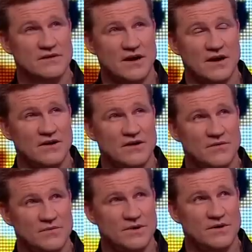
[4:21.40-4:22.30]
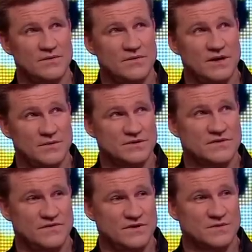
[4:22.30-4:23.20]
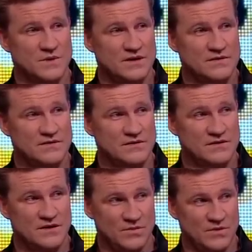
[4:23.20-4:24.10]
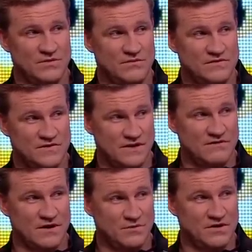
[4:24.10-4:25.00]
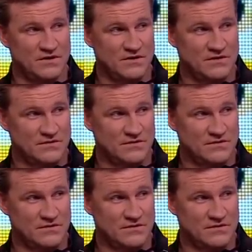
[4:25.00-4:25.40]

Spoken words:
No, he was the first one that we set a run with.